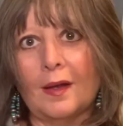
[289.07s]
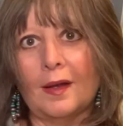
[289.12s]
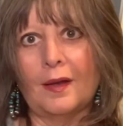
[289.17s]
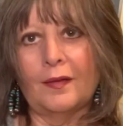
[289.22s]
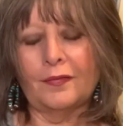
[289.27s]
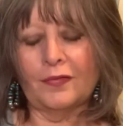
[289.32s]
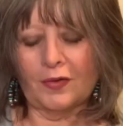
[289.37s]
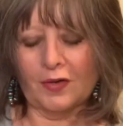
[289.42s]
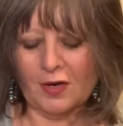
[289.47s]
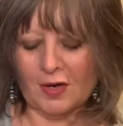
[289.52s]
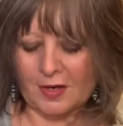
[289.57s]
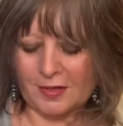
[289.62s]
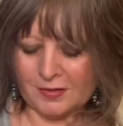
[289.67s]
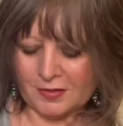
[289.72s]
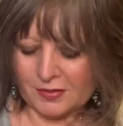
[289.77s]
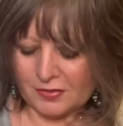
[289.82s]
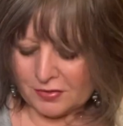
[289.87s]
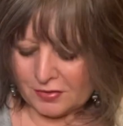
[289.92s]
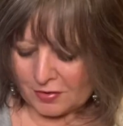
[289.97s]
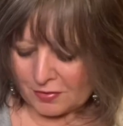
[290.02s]
I forgot
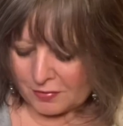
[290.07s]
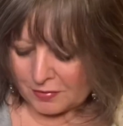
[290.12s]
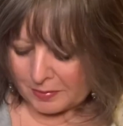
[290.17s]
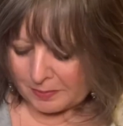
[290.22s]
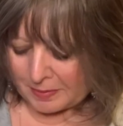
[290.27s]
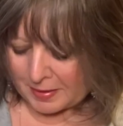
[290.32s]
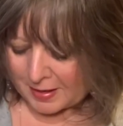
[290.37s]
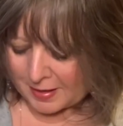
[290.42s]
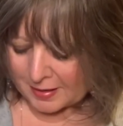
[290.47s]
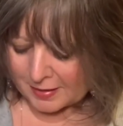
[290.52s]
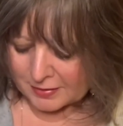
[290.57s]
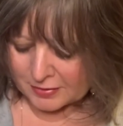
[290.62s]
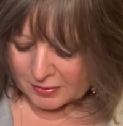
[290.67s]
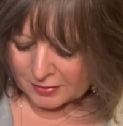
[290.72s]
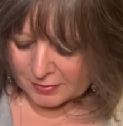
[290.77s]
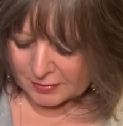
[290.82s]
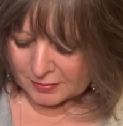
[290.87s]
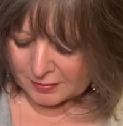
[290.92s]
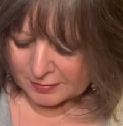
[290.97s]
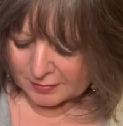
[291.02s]
to show the
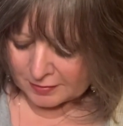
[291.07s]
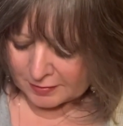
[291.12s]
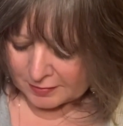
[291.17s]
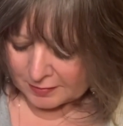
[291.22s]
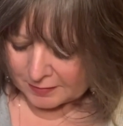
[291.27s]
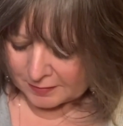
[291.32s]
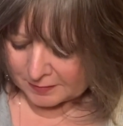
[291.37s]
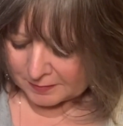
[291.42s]
patches.